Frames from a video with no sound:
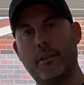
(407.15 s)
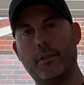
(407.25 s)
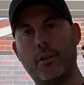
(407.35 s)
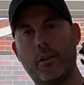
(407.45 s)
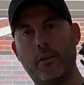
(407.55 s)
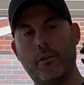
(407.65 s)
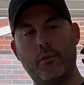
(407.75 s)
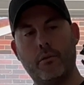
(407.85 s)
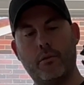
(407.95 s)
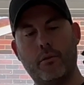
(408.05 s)
So
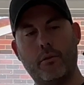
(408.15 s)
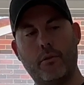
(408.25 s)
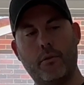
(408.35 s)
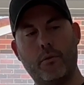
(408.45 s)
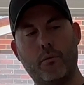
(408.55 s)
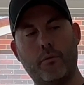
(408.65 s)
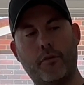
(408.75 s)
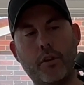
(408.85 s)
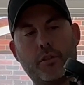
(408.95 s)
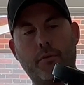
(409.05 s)

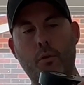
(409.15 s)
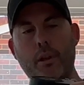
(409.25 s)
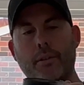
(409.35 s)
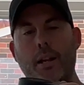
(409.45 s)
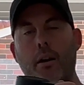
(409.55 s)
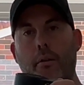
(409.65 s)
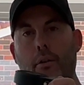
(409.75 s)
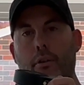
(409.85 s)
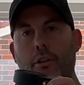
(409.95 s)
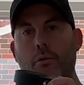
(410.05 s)
first of all, that's how it'll
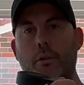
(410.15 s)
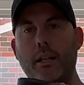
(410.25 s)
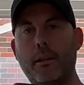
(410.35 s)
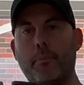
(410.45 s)
look in your kit.